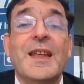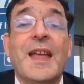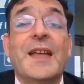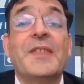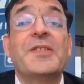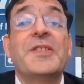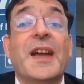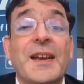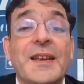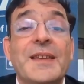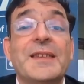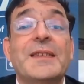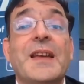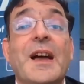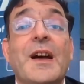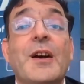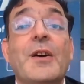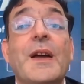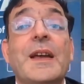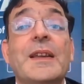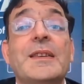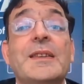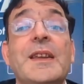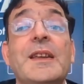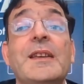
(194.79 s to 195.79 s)
And that is
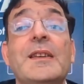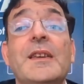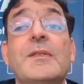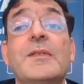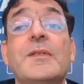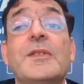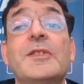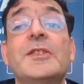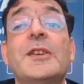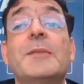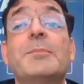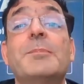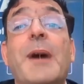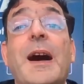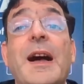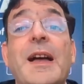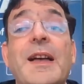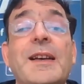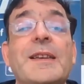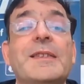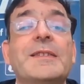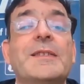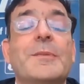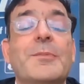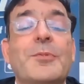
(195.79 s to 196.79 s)
how I think even the
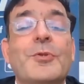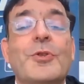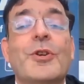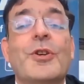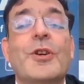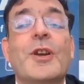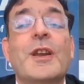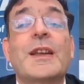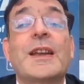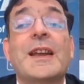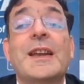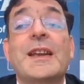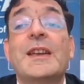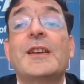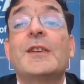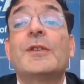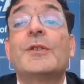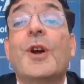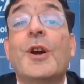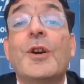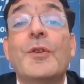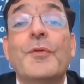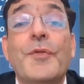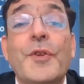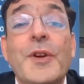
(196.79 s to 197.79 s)
buyers abroad are getting
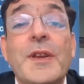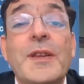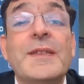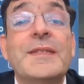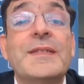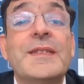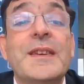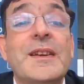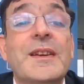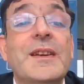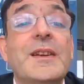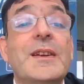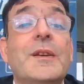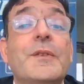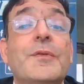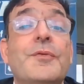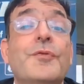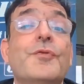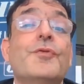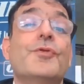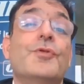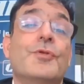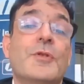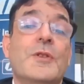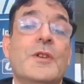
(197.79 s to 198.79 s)
confidence in Indian
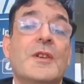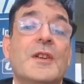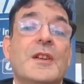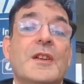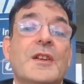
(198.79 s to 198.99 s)
food.